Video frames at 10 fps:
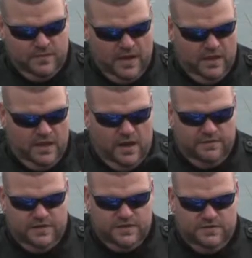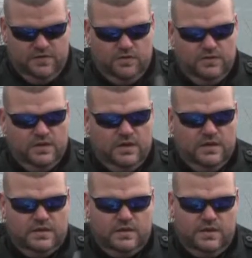I love this phone.
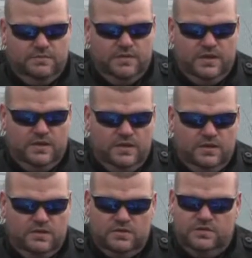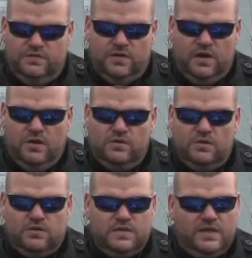It can be used for
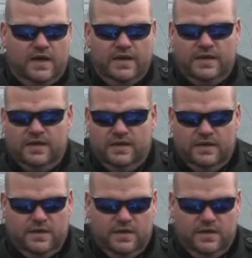outdoors, hiking,